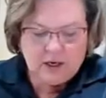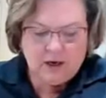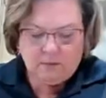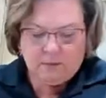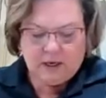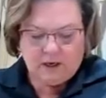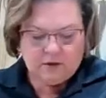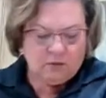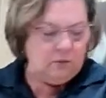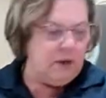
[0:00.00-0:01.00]
going here
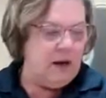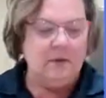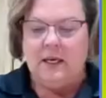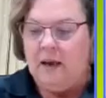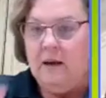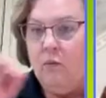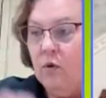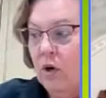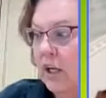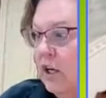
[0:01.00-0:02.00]
because we'll be able to eat
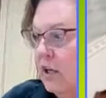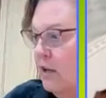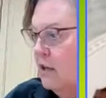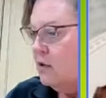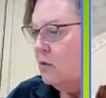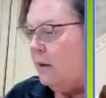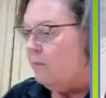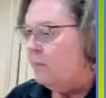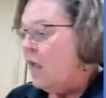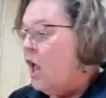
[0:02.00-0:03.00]
really good this
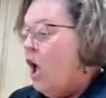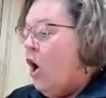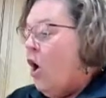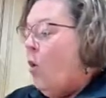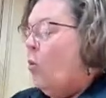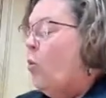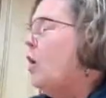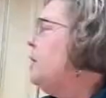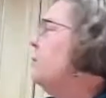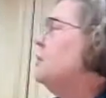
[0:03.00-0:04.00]
week.
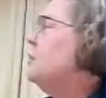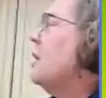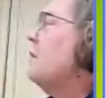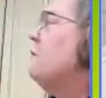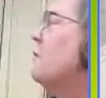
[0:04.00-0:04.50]
What do you want to